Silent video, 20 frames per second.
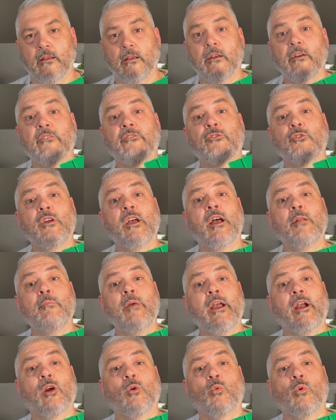Free on
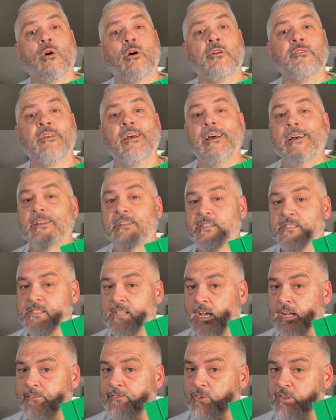MakerWorld,
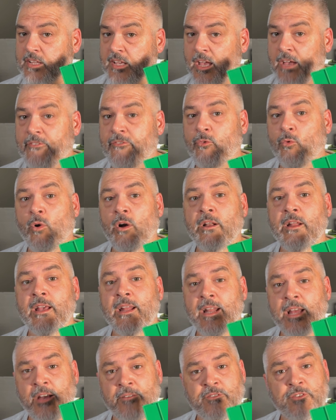designed for the F1 and
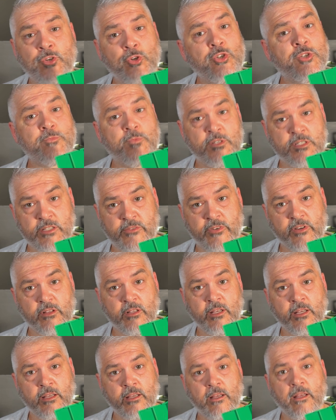F2
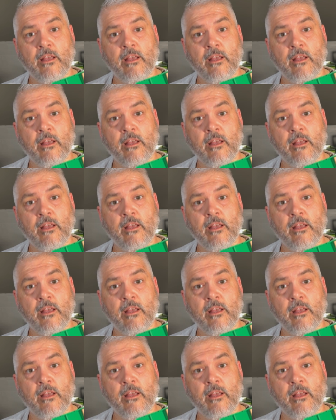specifically.